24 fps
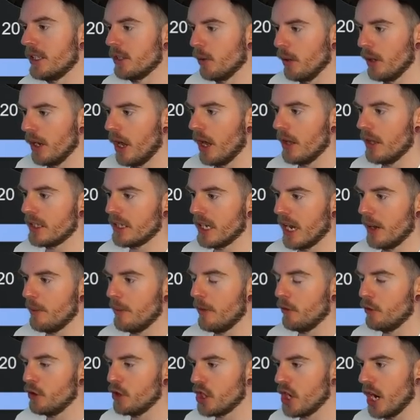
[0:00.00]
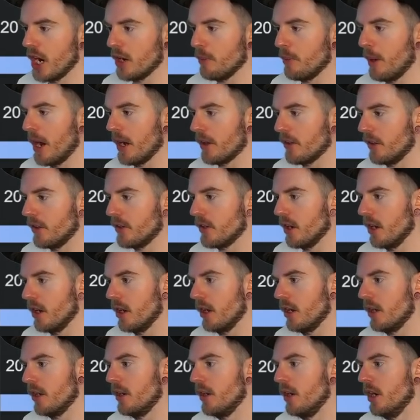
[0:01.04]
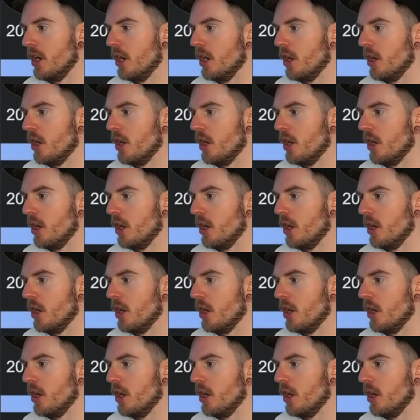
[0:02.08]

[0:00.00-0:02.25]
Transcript: So a lot of the time, if we check back the turn